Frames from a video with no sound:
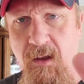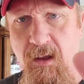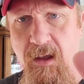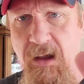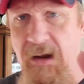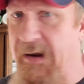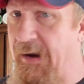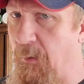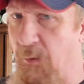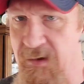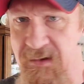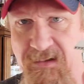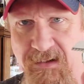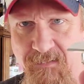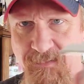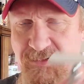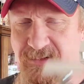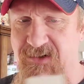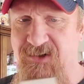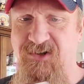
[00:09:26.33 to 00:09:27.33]
I can't wait to give
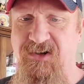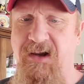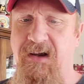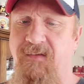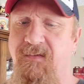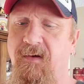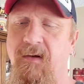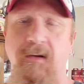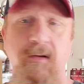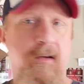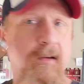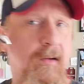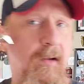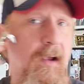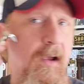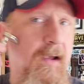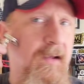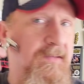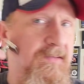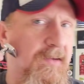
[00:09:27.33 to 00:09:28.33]
this a shave,
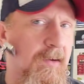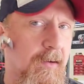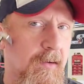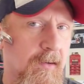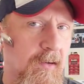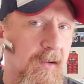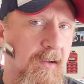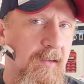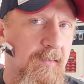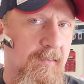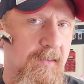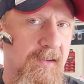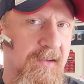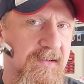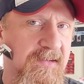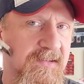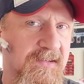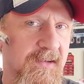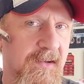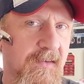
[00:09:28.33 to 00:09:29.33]
guys.
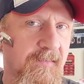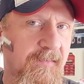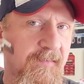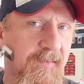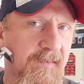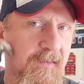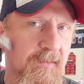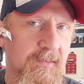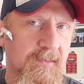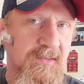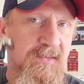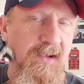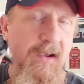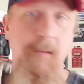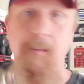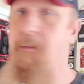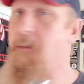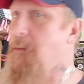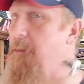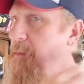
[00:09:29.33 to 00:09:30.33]
This feels
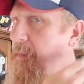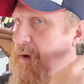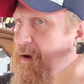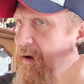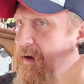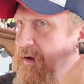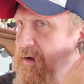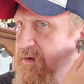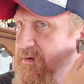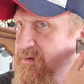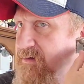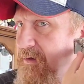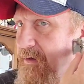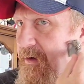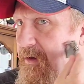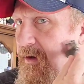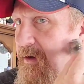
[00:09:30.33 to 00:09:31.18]
amazing